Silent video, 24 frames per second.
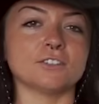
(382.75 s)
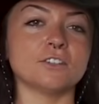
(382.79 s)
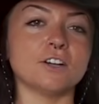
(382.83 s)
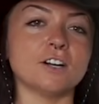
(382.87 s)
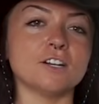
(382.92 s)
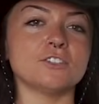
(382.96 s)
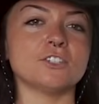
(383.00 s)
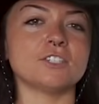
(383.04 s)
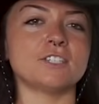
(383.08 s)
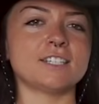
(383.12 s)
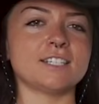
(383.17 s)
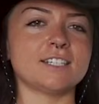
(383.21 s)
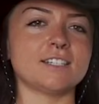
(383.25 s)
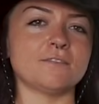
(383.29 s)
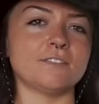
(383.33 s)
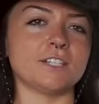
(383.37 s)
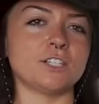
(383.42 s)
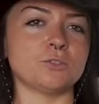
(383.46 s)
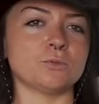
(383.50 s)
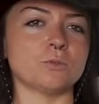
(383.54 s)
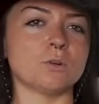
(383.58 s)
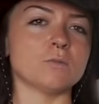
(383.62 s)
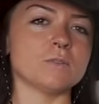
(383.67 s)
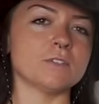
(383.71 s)
largest
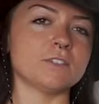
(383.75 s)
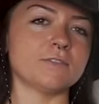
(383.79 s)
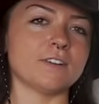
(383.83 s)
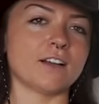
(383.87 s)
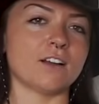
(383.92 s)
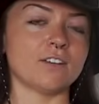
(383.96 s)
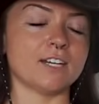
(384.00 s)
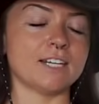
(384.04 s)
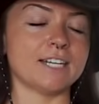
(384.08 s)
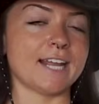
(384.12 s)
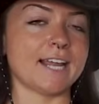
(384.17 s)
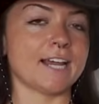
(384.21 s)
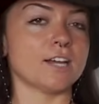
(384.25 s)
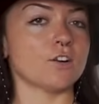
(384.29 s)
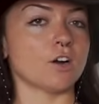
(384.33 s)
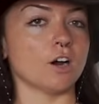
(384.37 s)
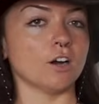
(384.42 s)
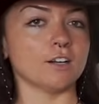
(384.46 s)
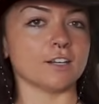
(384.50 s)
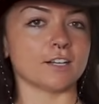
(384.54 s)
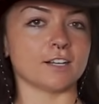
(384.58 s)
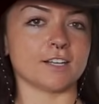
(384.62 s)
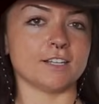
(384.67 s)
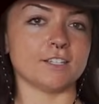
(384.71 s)
individual was found in
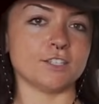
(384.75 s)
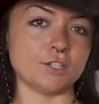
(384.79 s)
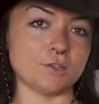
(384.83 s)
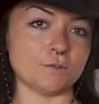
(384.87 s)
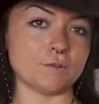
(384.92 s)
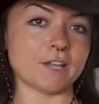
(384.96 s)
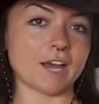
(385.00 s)
Antarctica in two